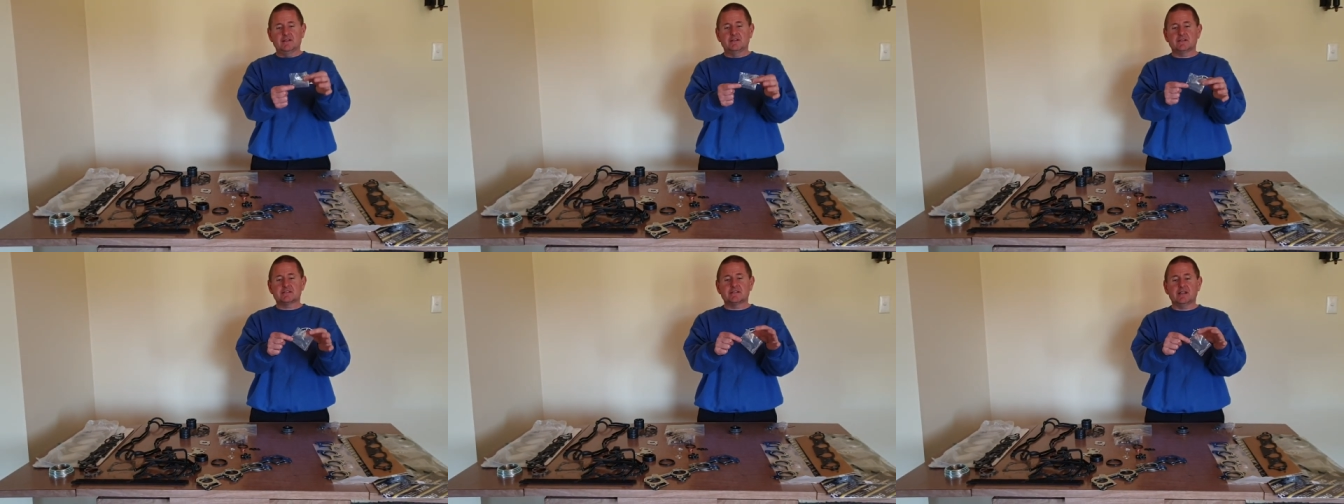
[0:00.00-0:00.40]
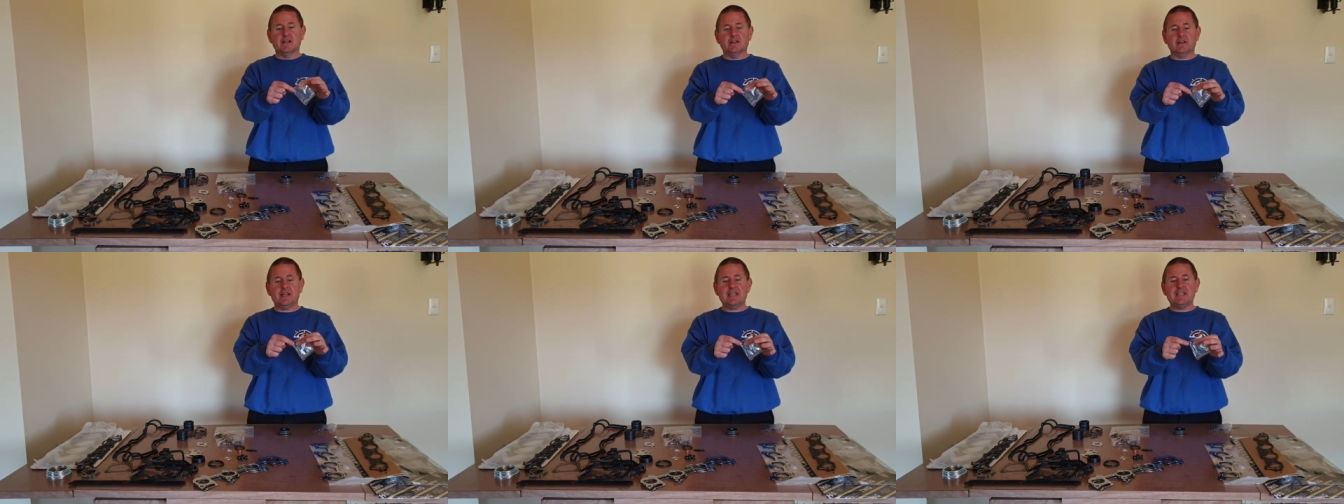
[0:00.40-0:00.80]
this
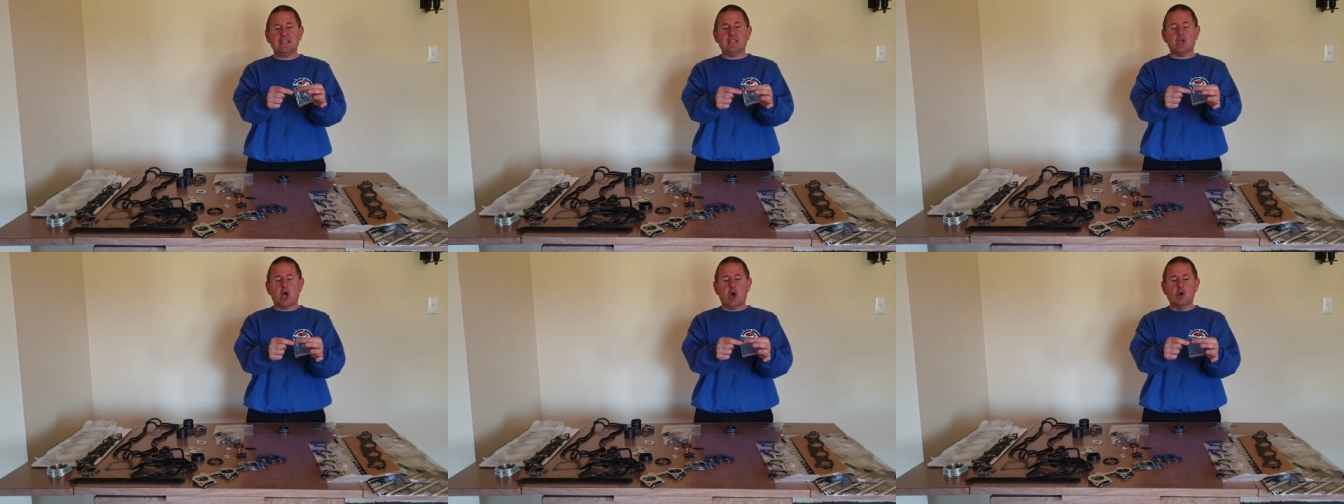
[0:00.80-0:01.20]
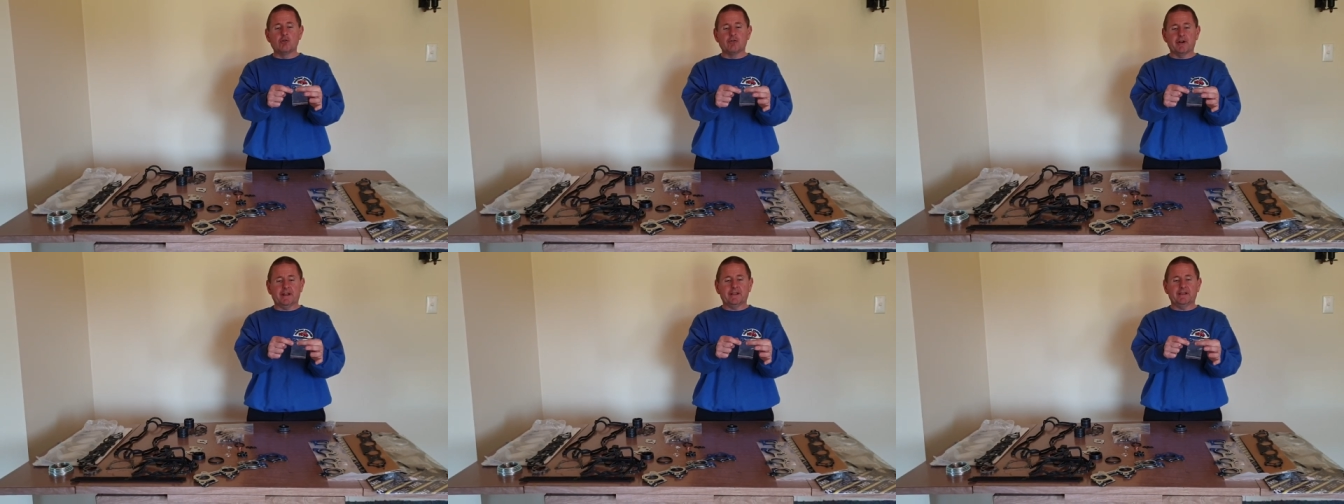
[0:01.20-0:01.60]
little leaking
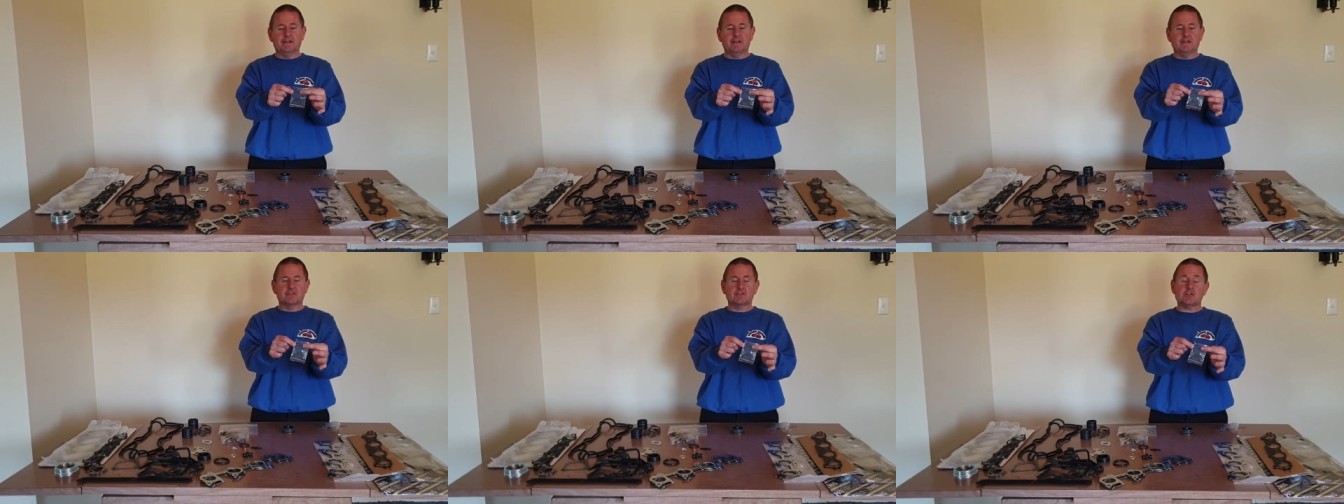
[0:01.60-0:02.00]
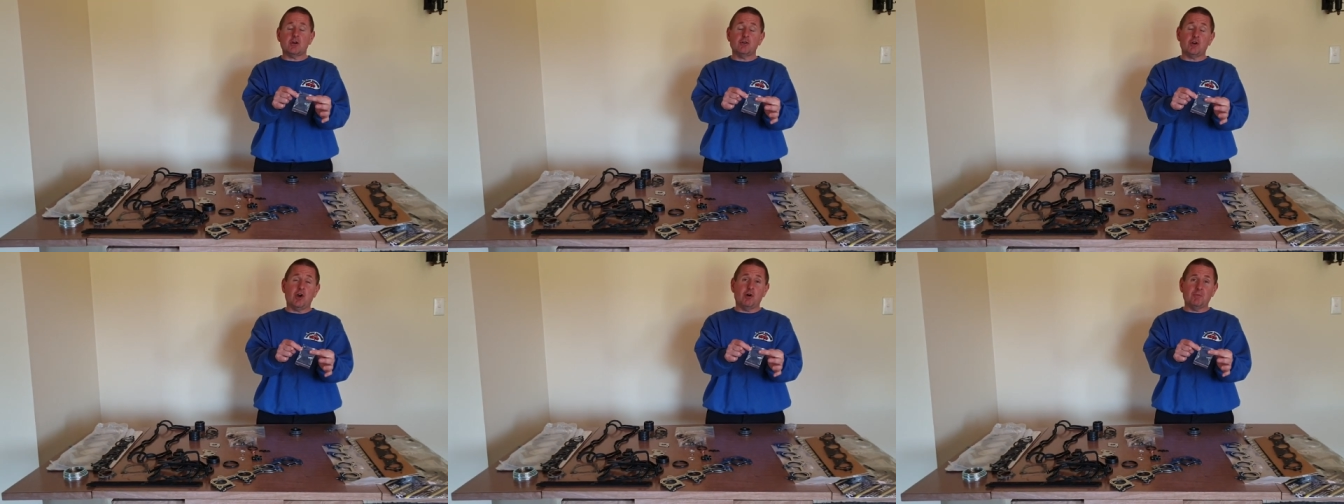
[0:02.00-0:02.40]
O-ring, so
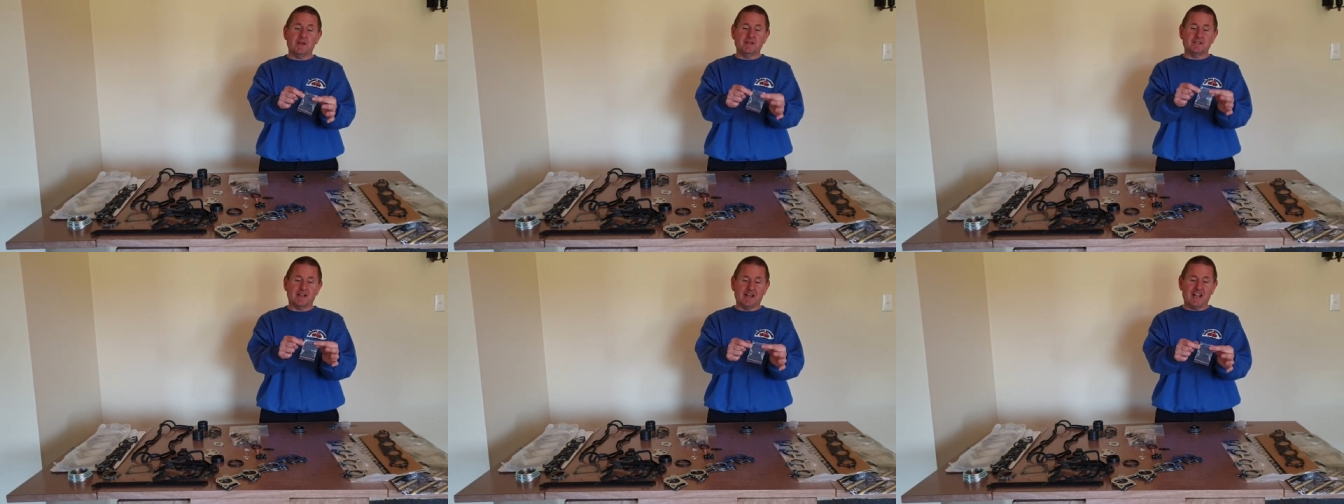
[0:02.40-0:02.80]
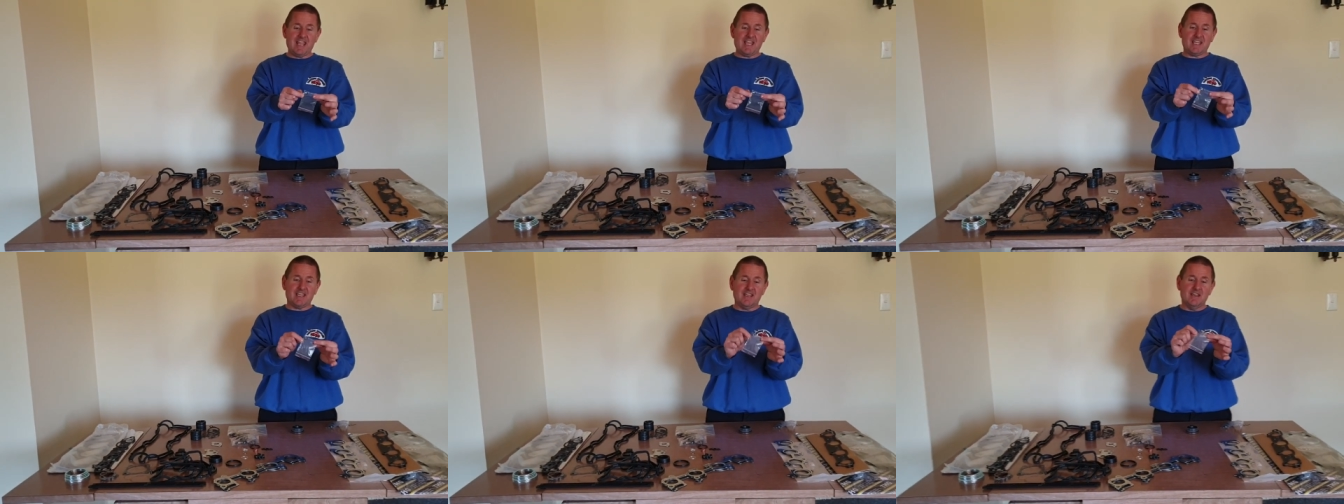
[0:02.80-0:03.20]
common to
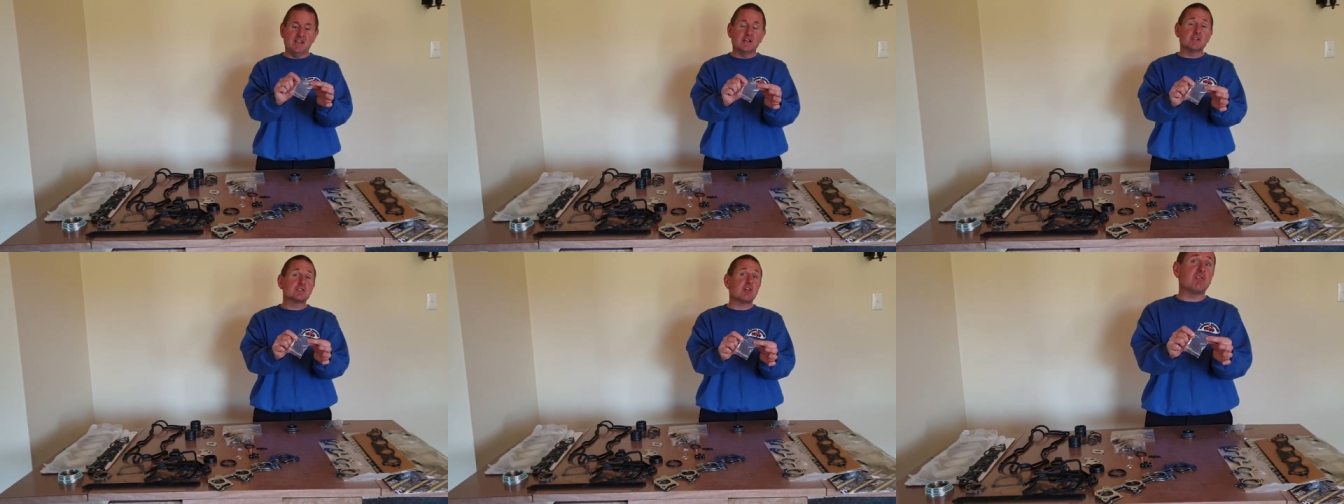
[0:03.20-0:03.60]
leak, it's